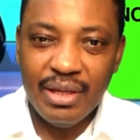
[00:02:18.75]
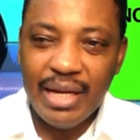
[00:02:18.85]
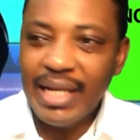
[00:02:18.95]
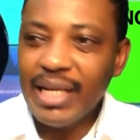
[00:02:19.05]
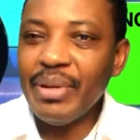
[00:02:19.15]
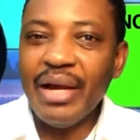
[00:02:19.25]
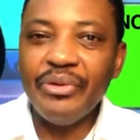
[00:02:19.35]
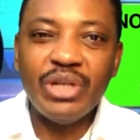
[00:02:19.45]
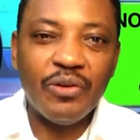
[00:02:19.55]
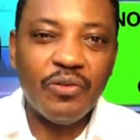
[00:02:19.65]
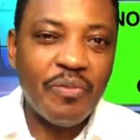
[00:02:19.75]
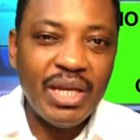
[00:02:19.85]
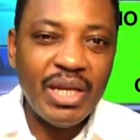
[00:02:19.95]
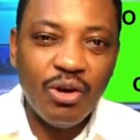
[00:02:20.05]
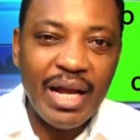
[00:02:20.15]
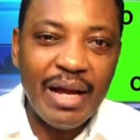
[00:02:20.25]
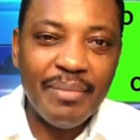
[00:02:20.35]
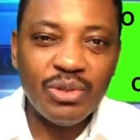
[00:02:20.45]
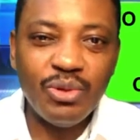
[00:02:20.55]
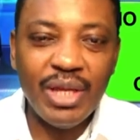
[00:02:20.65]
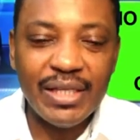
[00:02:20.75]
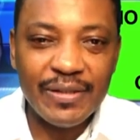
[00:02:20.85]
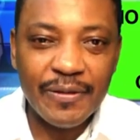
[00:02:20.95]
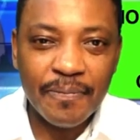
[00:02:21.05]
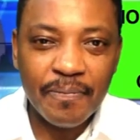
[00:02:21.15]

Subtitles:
like they began reach out for many other Ambazonians.